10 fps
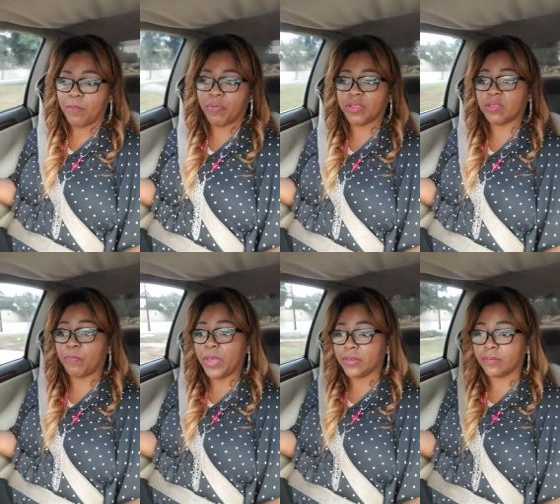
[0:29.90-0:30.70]
press the
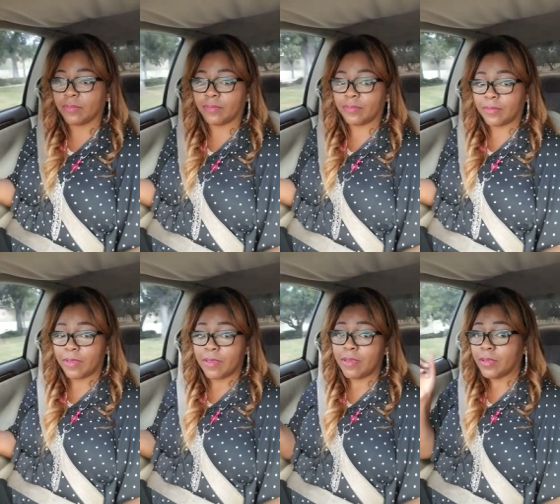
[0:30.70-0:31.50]

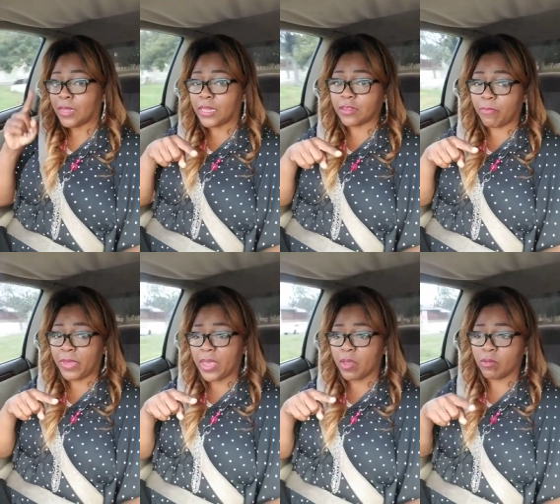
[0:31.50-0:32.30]
button, click the
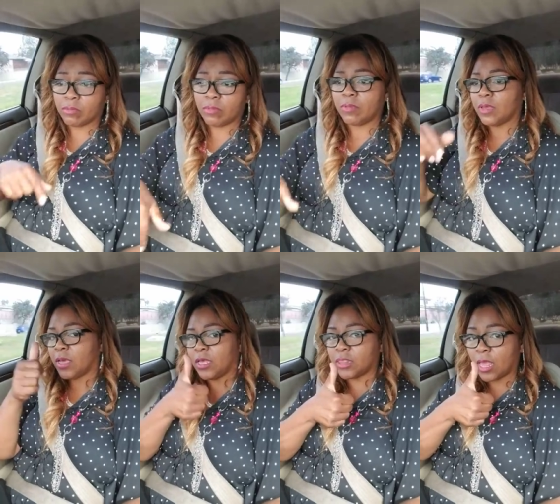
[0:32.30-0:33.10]
bell,
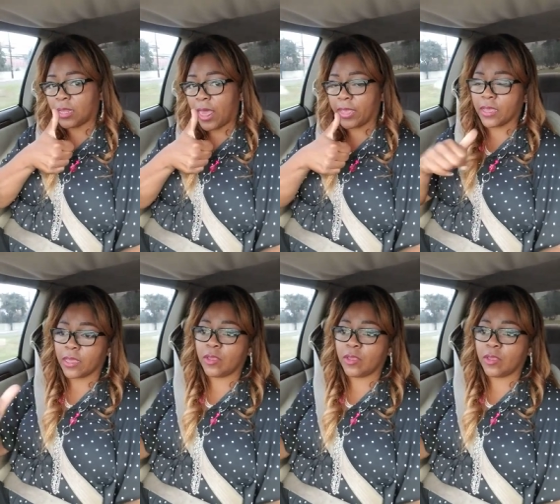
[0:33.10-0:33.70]
hit that like.